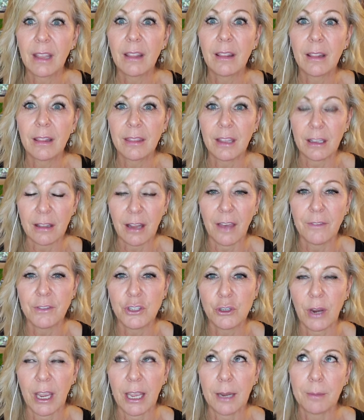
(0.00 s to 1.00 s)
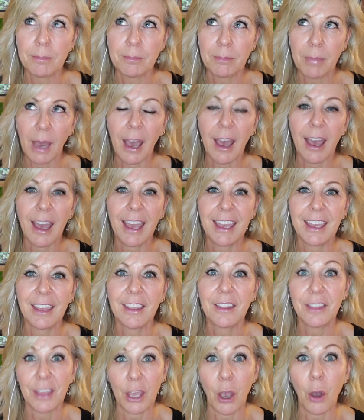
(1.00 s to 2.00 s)
The Love Train by
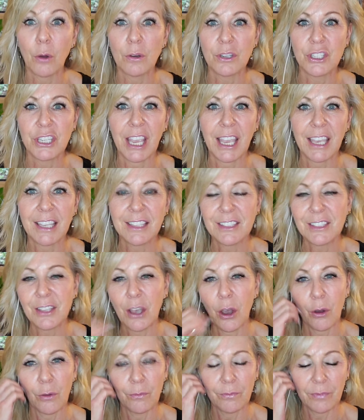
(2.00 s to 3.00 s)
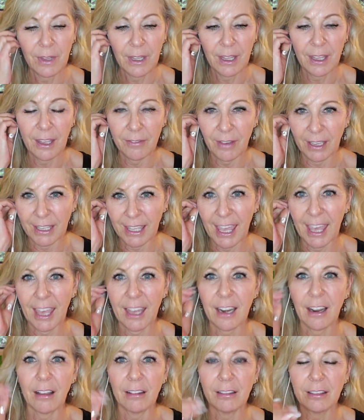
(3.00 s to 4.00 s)
the O'Jays. So if I can,
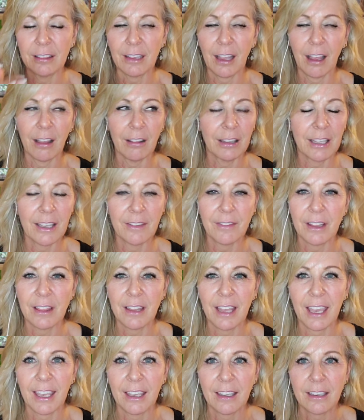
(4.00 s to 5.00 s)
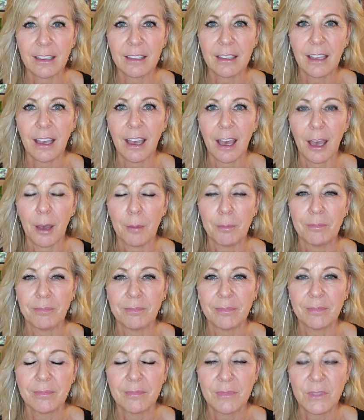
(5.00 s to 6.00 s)
I'll I'll leave a link
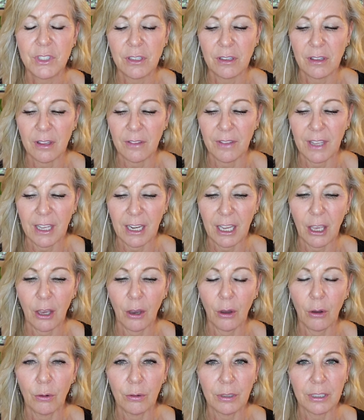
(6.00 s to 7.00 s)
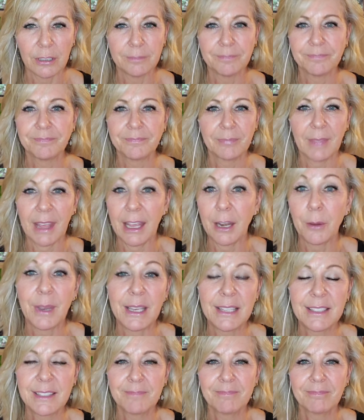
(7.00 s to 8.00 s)
um, to the video or
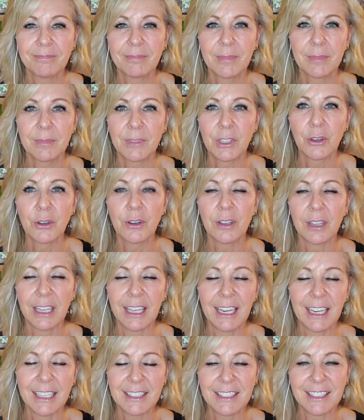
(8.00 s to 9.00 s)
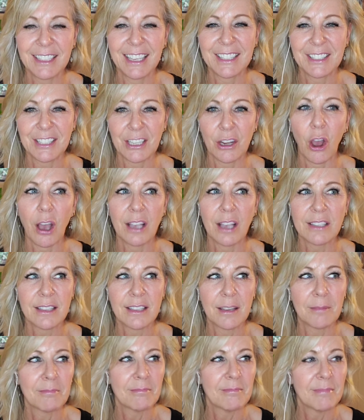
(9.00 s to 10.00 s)
anyways, Google it. It's it's an
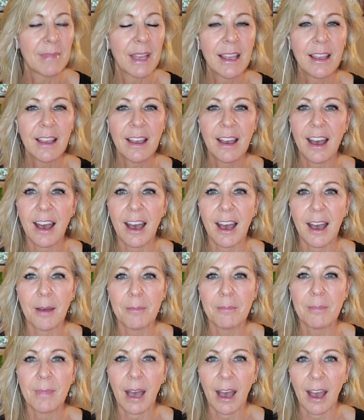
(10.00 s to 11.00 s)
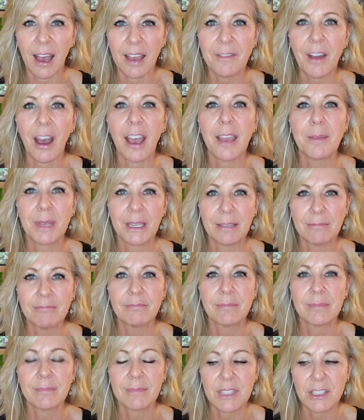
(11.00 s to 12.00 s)
awesome um, high vibing
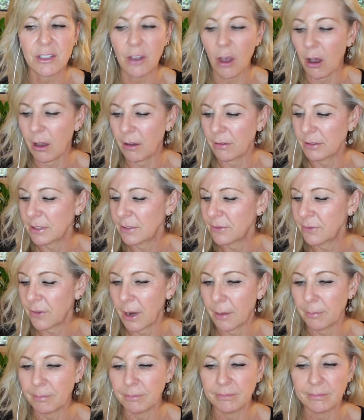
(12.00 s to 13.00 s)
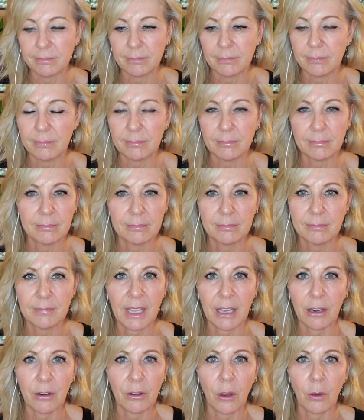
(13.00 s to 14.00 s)
songs from I
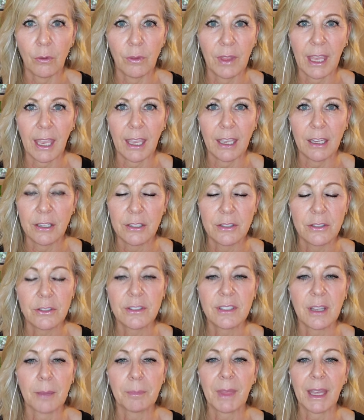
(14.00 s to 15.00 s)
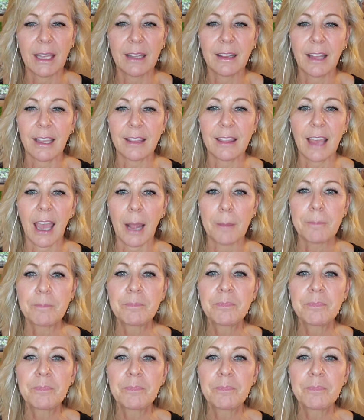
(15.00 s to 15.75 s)
don't know the 80s or something like that.